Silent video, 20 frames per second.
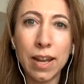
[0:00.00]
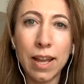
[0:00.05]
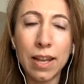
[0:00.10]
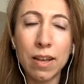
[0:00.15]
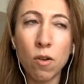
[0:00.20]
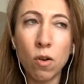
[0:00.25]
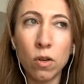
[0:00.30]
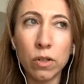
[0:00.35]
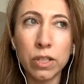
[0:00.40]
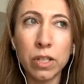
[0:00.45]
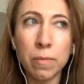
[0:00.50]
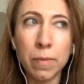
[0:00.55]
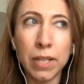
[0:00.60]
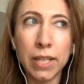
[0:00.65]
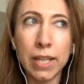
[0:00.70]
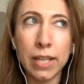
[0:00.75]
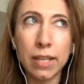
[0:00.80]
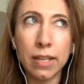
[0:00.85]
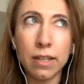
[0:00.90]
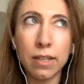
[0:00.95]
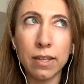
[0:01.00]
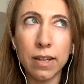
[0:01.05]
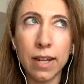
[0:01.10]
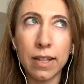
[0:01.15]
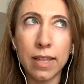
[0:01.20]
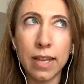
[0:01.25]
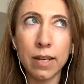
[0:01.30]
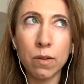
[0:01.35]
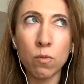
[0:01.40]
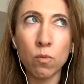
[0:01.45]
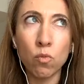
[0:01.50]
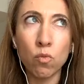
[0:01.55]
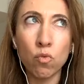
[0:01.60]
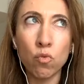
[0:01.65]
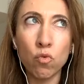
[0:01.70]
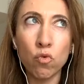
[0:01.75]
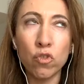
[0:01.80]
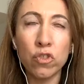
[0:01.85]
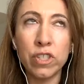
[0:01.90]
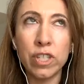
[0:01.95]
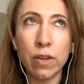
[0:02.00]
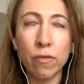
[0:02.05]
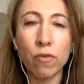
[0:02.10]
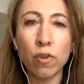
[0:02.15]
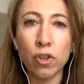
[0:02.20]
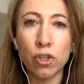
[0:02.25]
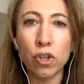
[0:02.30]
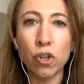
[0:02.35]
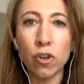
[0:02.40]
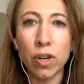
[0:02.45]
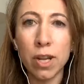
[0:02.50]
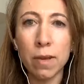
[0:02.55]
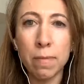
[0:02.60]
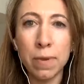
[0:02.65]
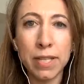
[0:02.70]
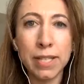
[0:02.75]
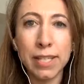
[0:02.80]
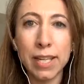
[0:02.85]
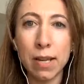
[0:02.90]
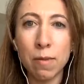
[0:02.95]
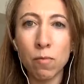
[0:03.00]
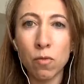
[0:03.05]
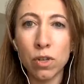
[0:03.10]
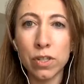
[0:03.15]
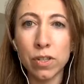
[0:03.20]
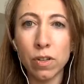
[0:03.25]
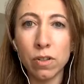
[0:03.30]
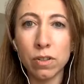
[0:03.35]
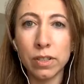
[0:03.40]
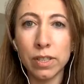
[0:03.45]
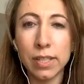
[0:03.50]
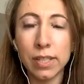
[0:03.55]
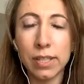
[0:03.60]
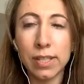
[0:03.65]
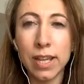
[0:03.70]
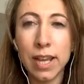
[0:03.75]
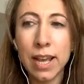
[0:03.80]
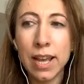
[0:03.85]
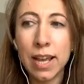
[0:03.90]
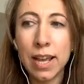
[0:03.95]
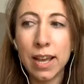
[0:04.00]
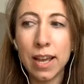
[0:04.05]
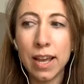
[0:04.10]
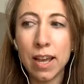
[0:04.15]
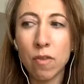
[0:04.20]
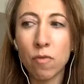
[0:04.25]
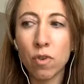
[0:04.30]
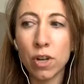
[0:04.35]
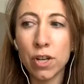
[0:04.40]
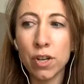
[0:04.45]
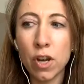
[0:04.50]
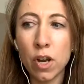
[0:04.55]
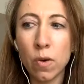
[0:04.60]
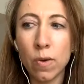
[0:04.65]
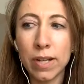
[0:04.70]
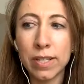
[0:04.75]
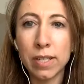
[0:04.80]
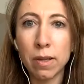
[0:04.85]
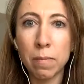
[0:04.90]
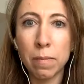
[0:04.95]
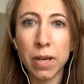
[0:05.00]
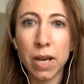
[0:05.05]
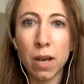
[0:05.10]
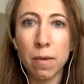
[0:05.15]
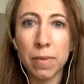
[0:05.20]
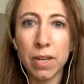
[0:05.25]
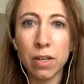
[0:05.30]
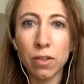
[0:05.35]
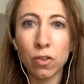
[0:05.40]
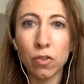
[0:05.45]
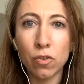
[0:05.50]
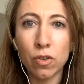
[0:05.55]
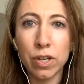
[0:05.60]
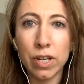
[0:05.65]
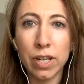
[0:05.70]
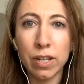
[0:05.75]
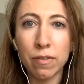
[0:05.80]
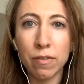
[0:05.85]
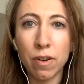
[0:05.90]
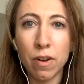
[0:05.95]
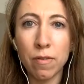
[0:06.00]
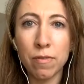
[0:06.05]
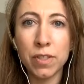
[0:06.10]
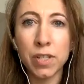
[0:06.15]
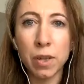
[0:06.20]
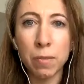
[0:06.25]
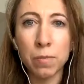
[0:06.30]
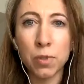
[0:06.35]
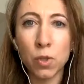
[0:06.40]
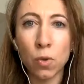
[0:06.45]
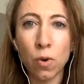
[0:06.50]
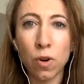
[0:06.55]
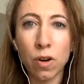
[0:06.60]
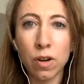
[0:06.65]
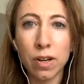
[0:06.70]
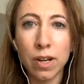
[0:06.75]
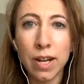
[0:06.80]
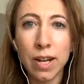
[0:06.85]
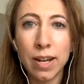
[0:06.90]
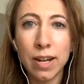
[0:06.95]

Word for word: And ultimately, I think different journey, but same result is every no ends up becoming a learning of some sort.